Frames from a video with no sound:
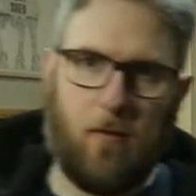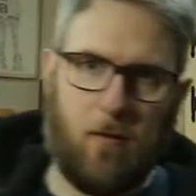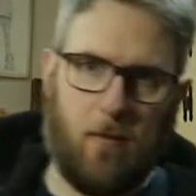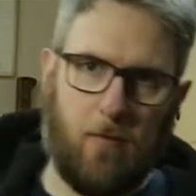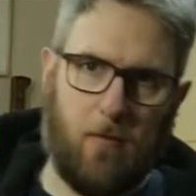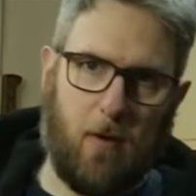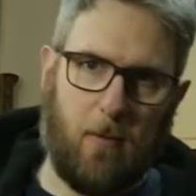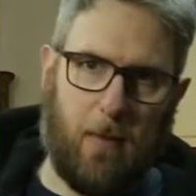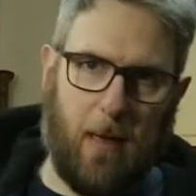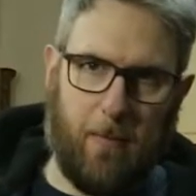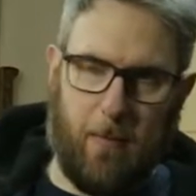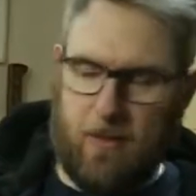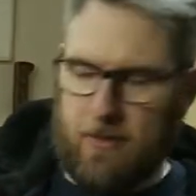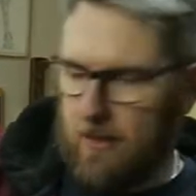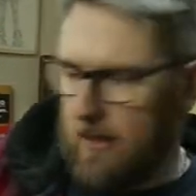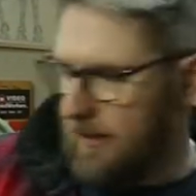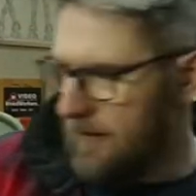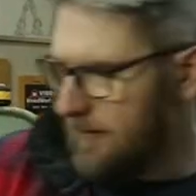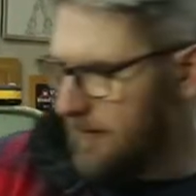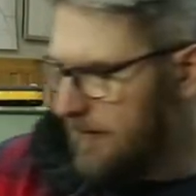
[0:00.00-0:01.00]
from
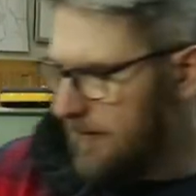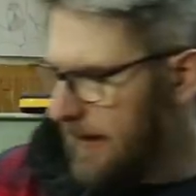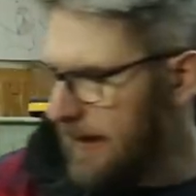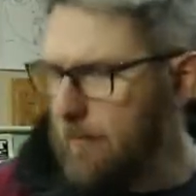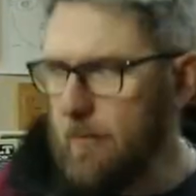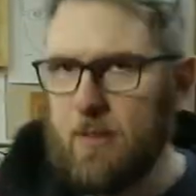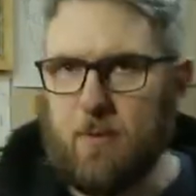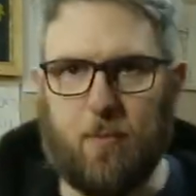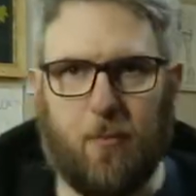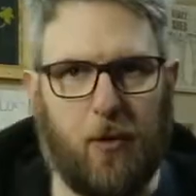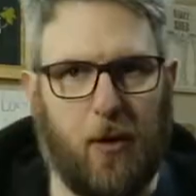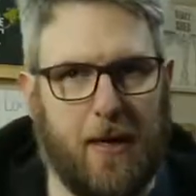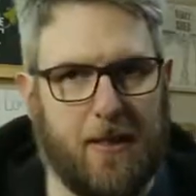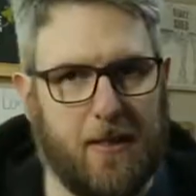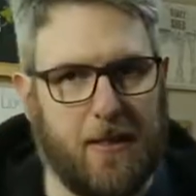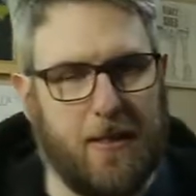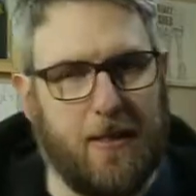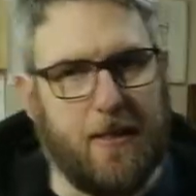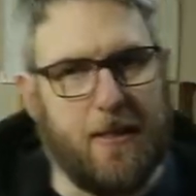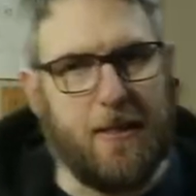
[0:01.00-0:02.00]
Amazon. It was
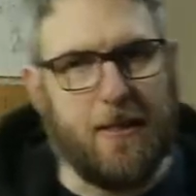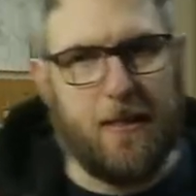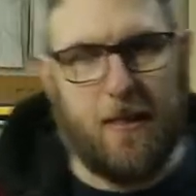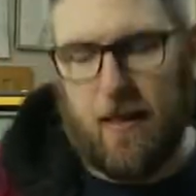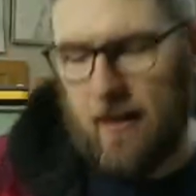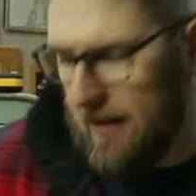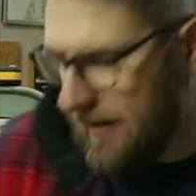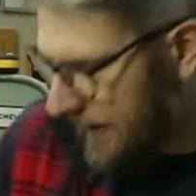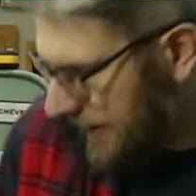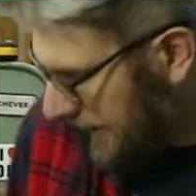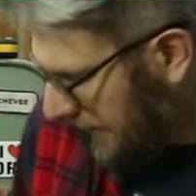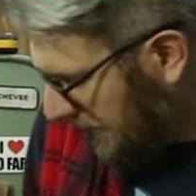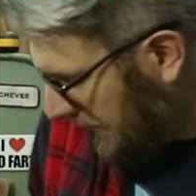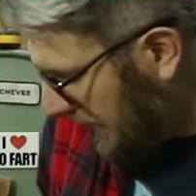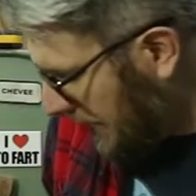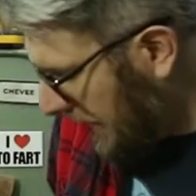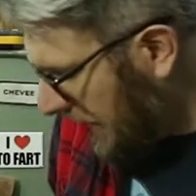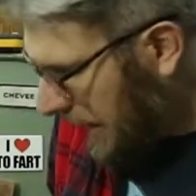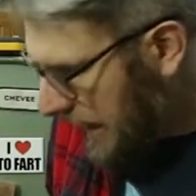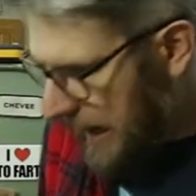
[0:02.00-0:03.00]
presents. Uh,
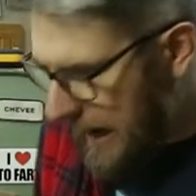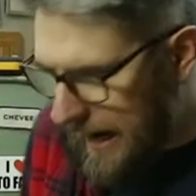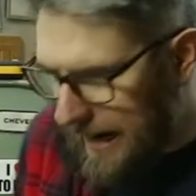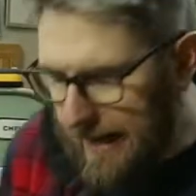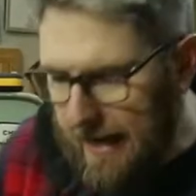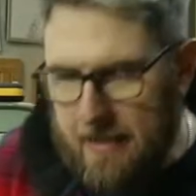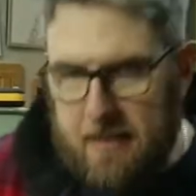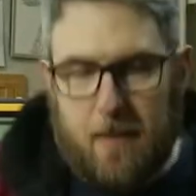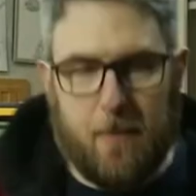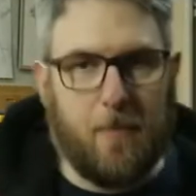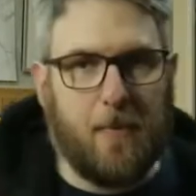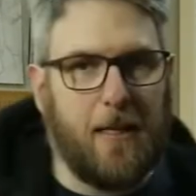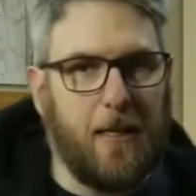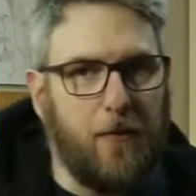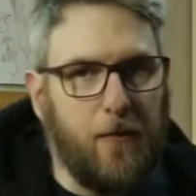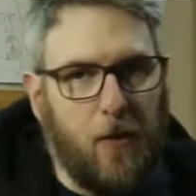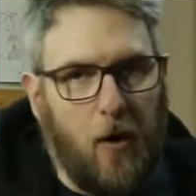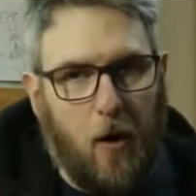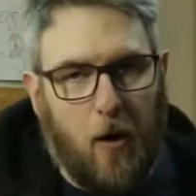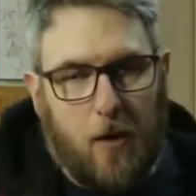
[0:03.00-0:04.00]
I got some
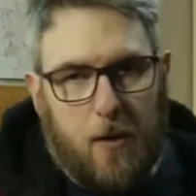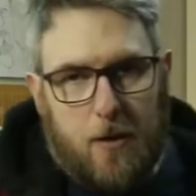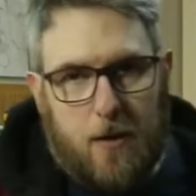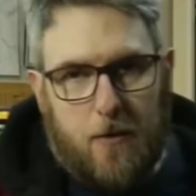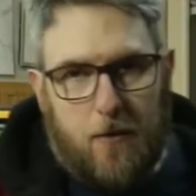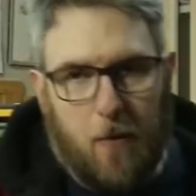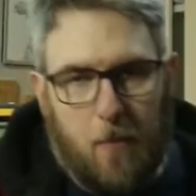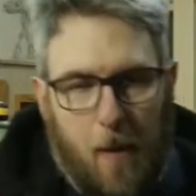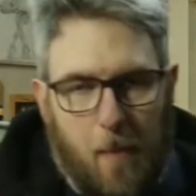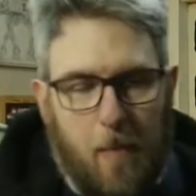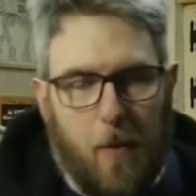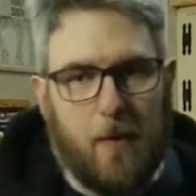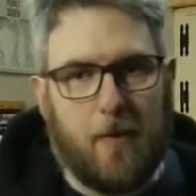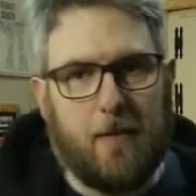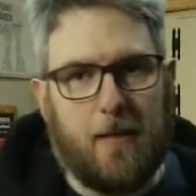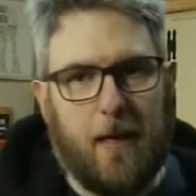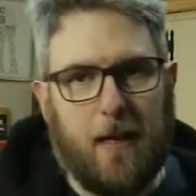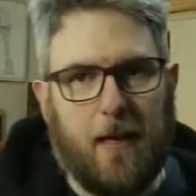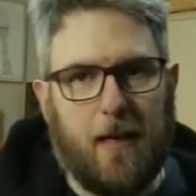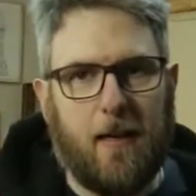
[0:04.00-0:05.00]
gift cards for my
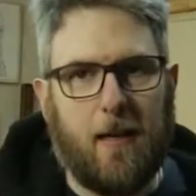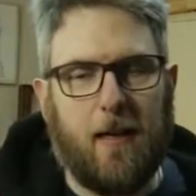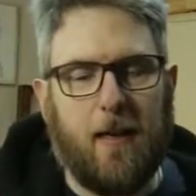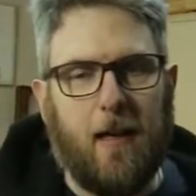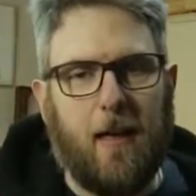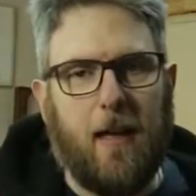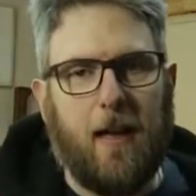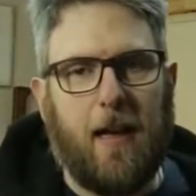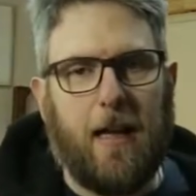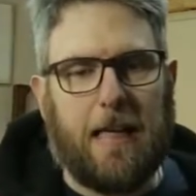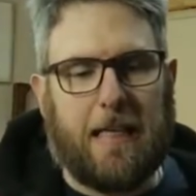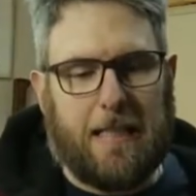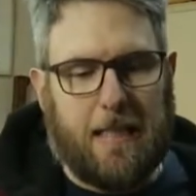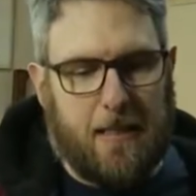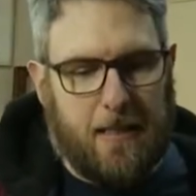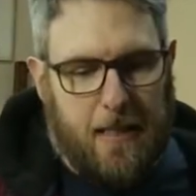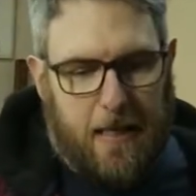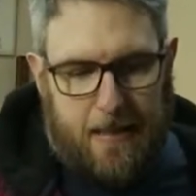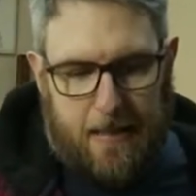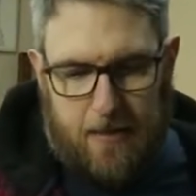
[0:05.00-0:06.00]
birthday and I
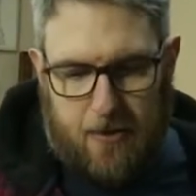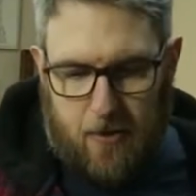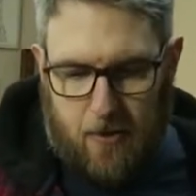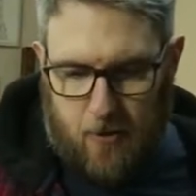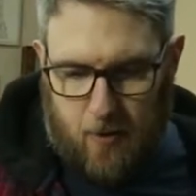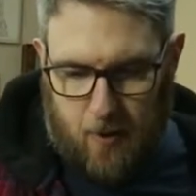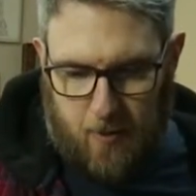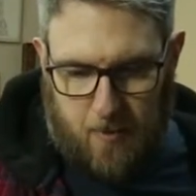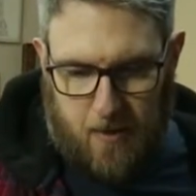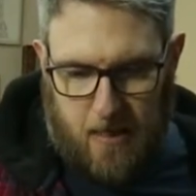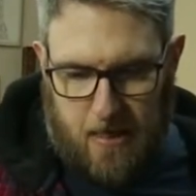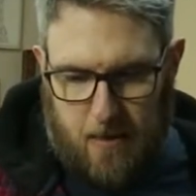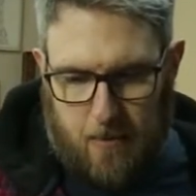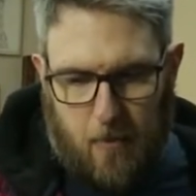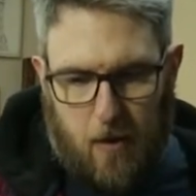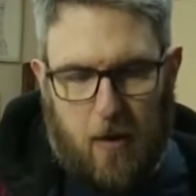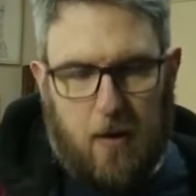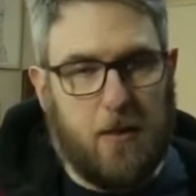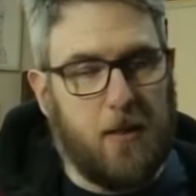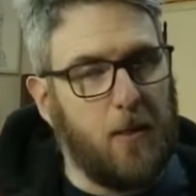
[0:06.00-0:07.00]
decided to spend
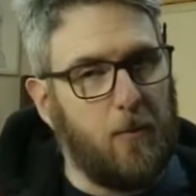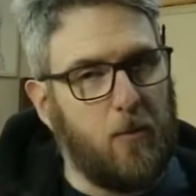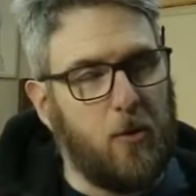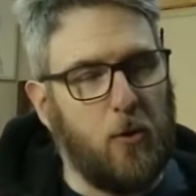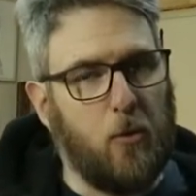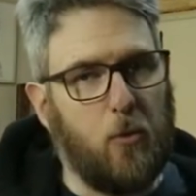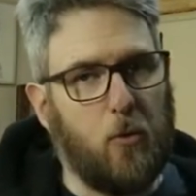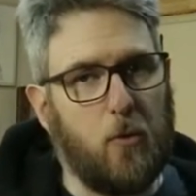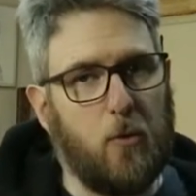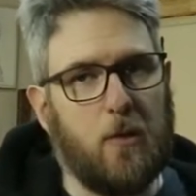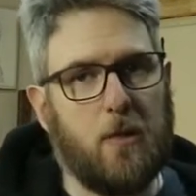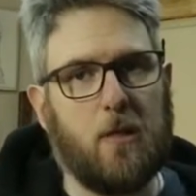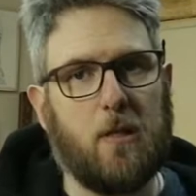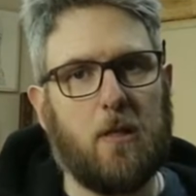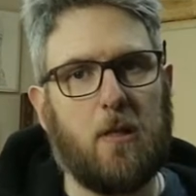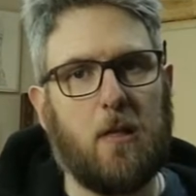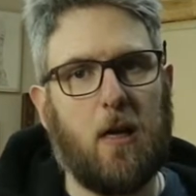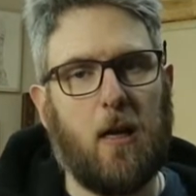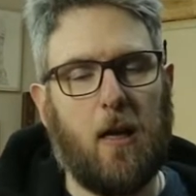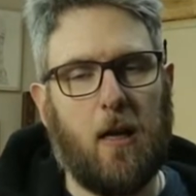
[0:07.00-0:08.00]
them on some tools
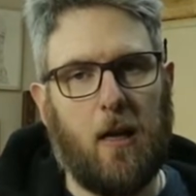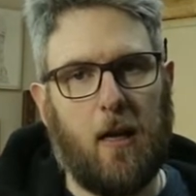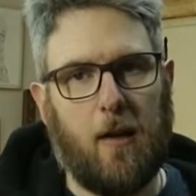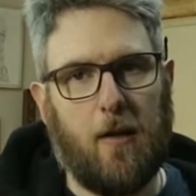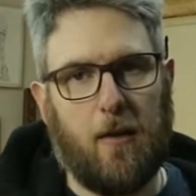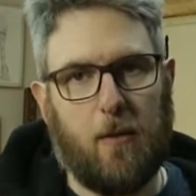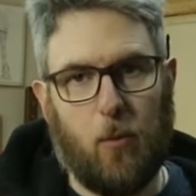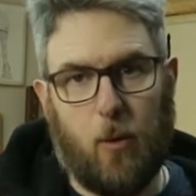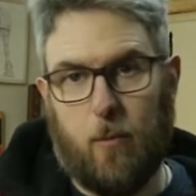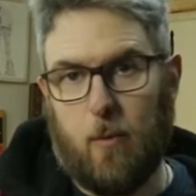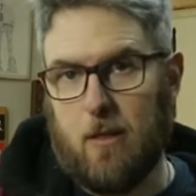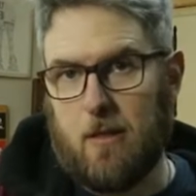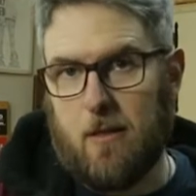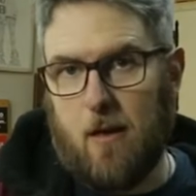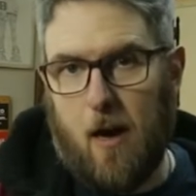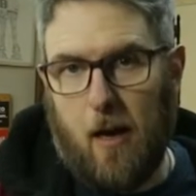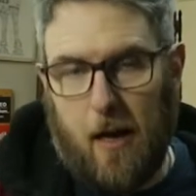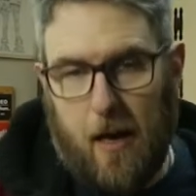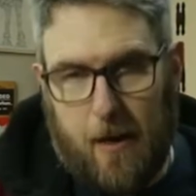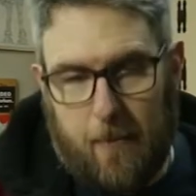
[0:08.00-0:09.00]
uh, that we've been
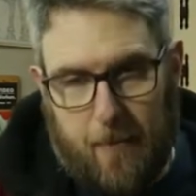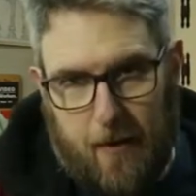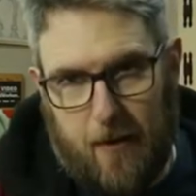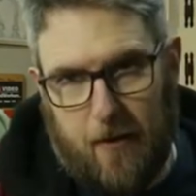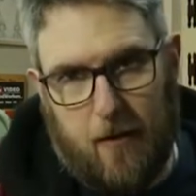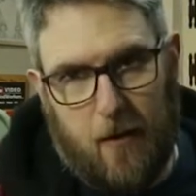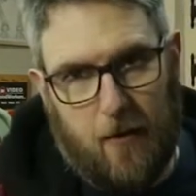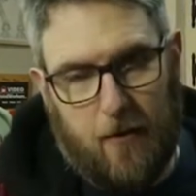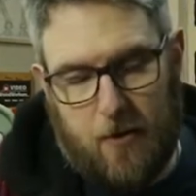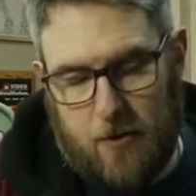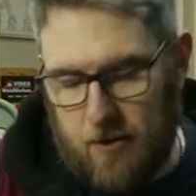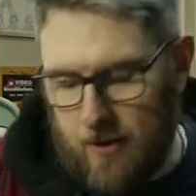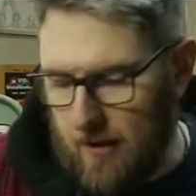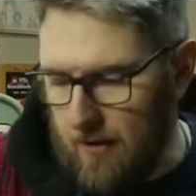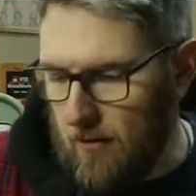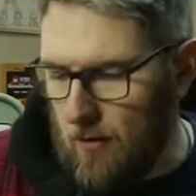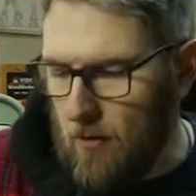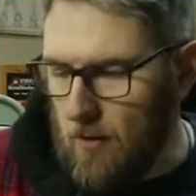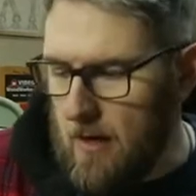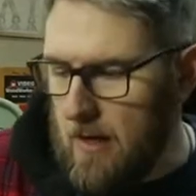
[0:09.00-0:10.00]
talking about on the
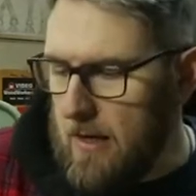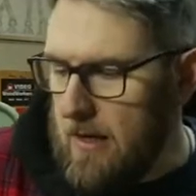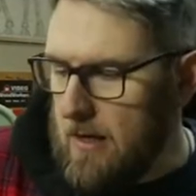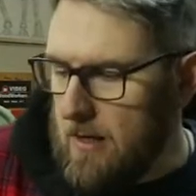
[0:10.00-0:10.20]
channel.